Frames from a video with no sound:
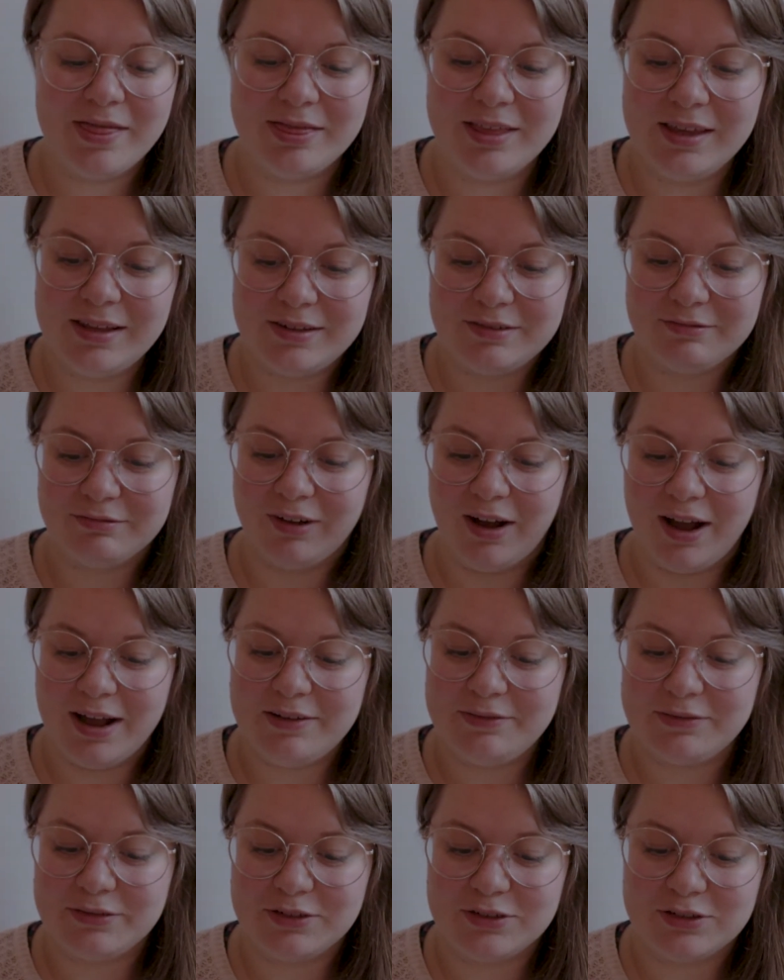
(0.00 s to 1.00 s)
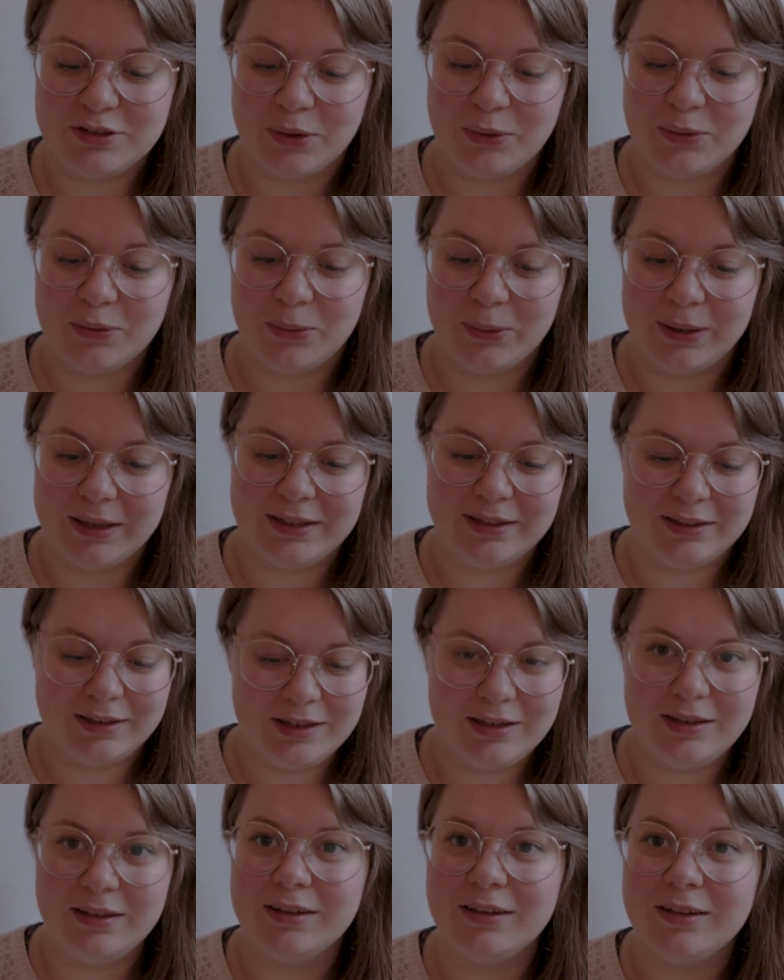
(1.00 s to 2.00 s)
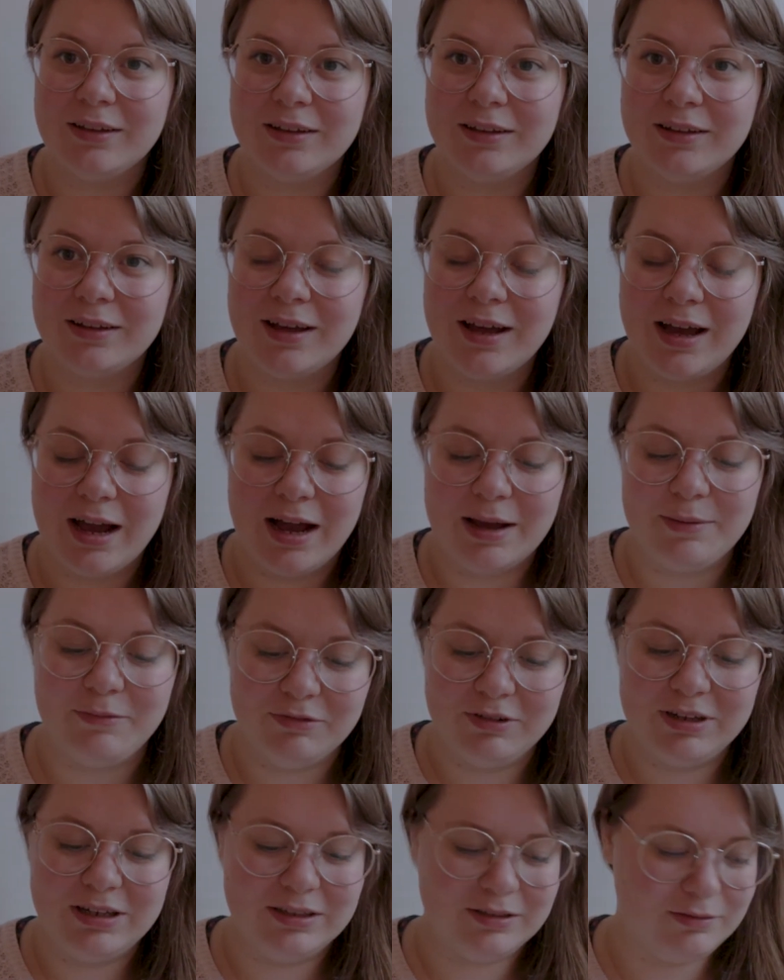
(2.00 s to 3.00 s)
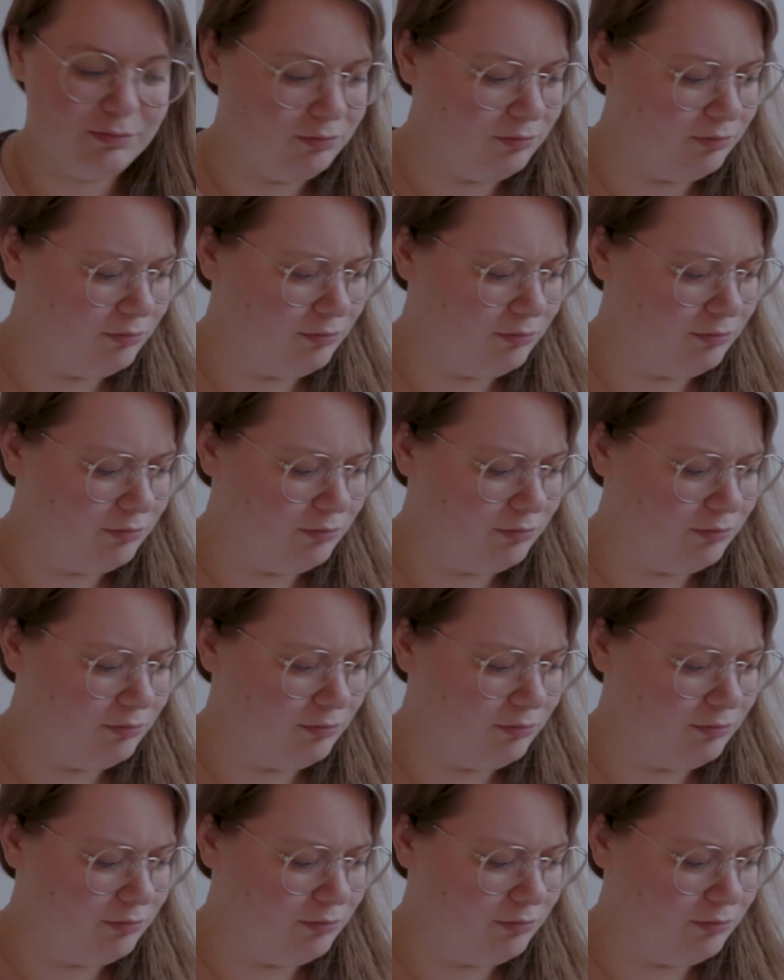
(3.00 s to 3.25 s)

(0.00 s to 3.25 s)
This arrived so quickly. Why